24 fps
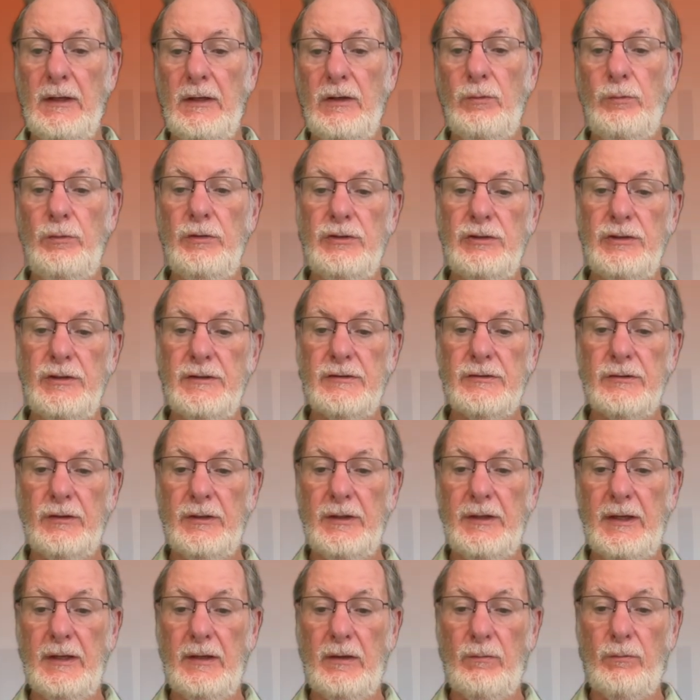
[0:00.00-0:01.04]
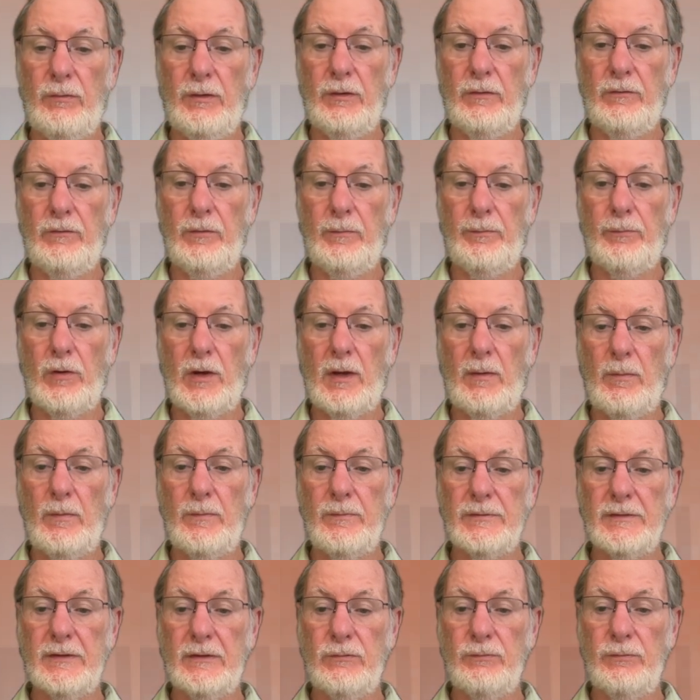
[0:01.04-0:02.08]
which is again one of the
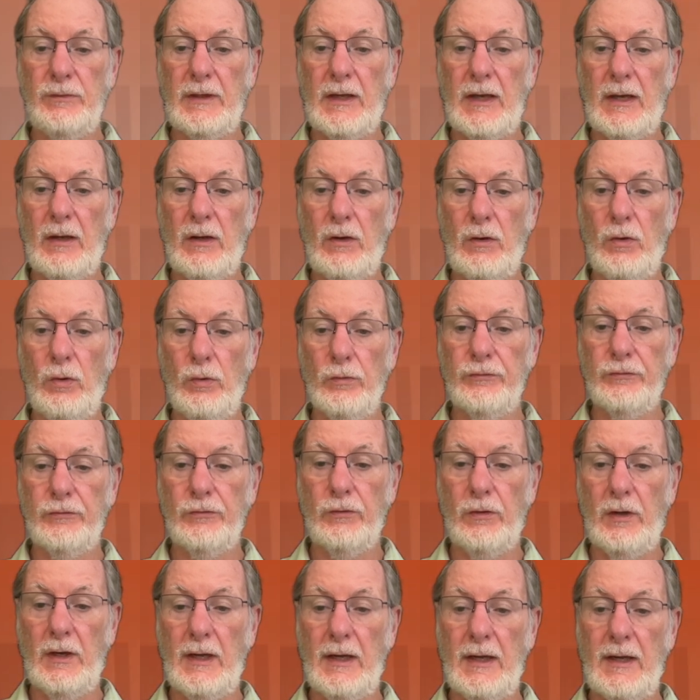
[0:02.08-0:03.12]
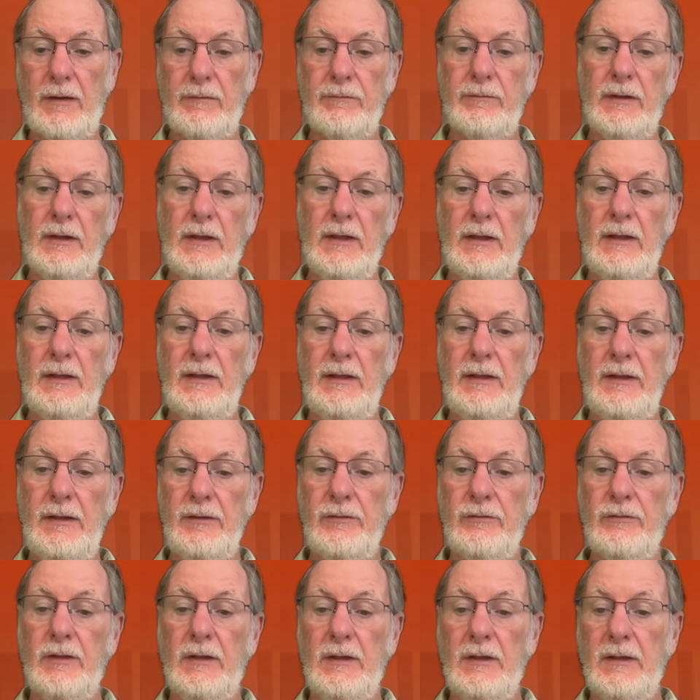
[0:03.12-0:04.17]
problems that we also have,
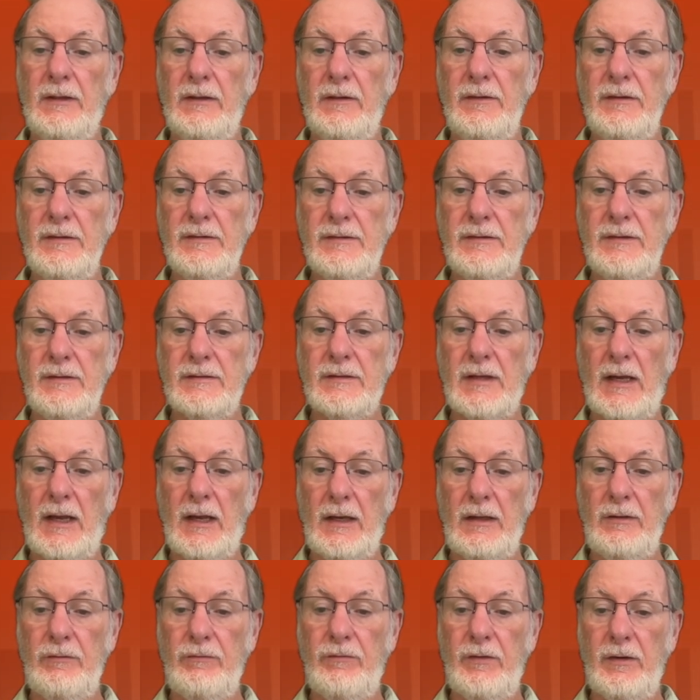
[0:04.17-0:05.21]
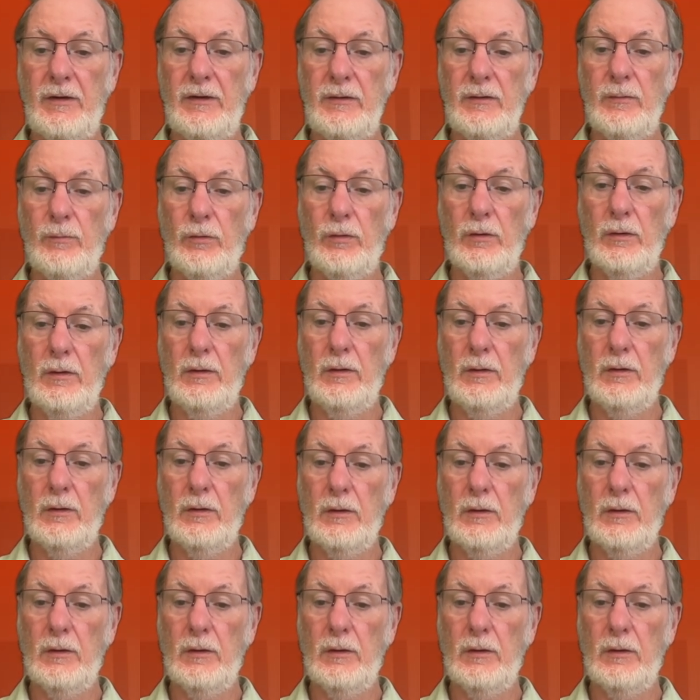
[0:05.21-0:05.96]
is this is highly variable